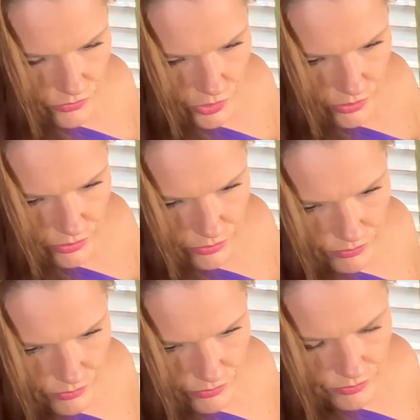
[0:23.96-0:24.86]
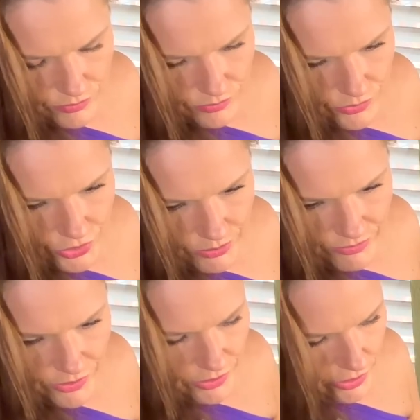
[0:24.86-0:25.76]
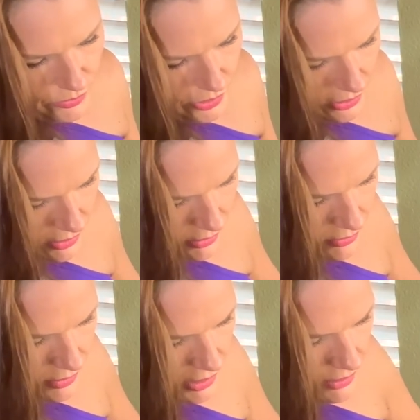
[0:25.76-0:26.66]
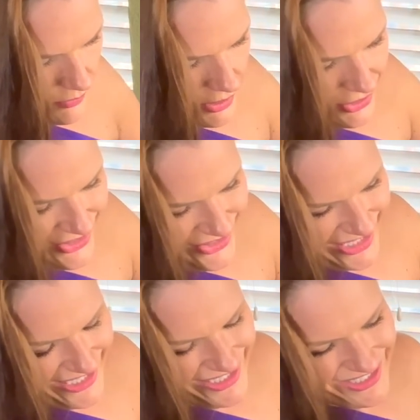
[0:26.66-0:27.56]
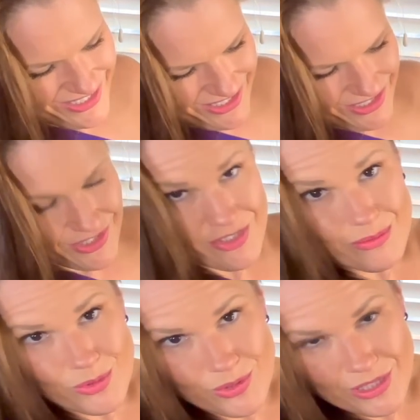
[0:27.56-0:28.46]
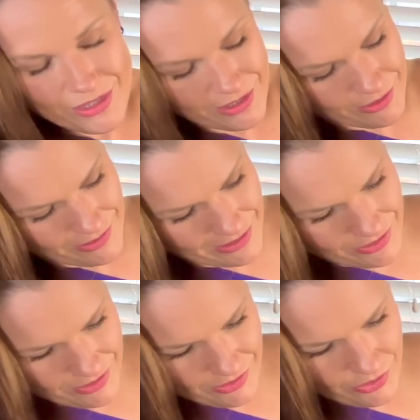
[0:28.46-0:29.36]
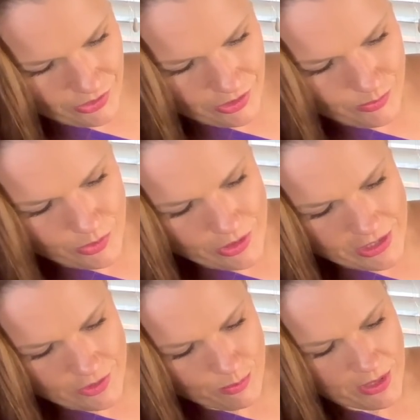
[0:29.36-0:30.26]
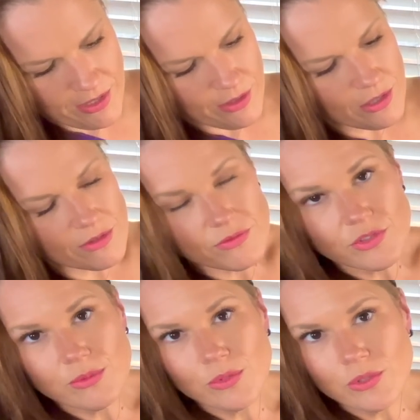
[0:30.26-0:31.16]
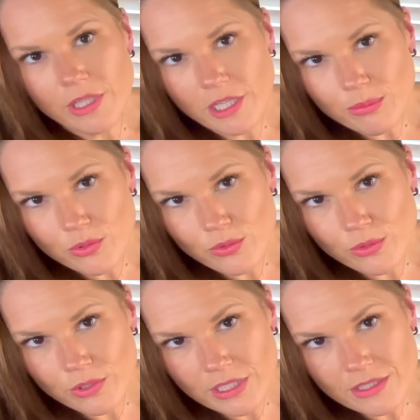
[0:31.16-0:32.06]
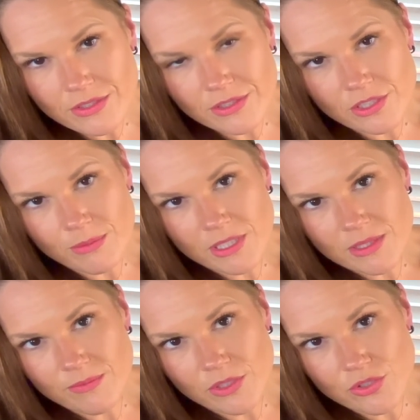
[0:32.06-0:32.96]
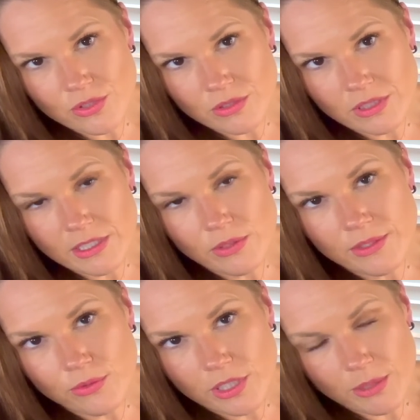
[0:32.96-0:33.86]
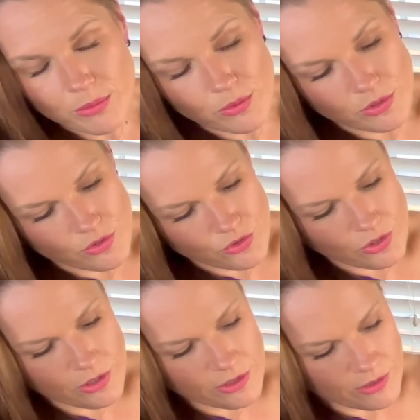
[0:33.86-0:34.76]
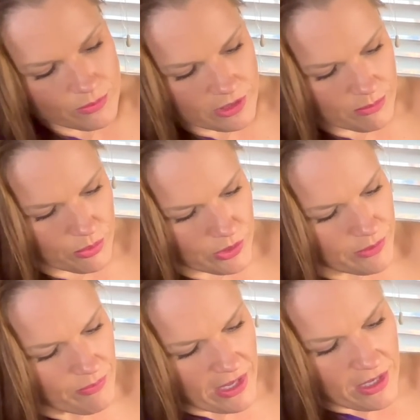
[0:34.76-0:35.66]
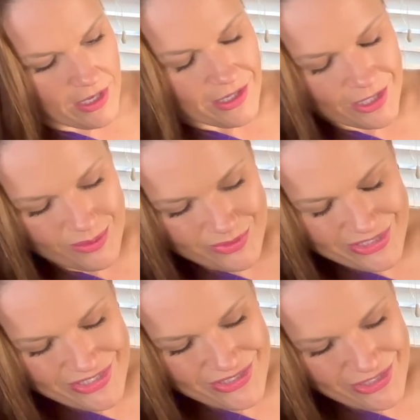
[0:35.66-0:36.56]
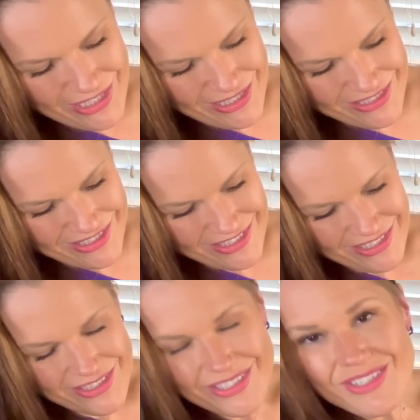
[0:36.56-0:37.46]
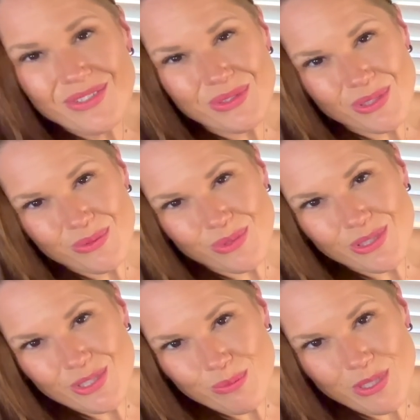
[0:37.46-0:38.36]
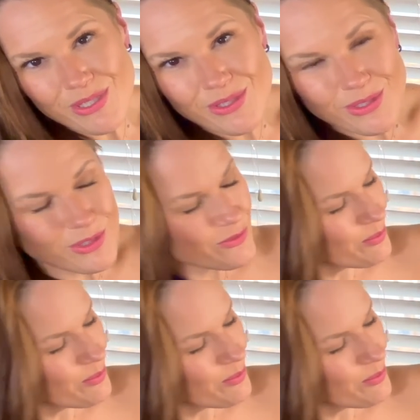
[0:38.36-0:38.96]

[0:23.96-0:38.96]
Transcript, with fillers: Oh. Show me work. Okay. Confidence is your key to success. New moon in Leo. Excellent. Your hard work is paying off. New moon in Capricorn. Excellent. You might have some very strong Leo and or Capricorn in your chart. Not really the point. Confidence is your key to success and your hard work is paying off.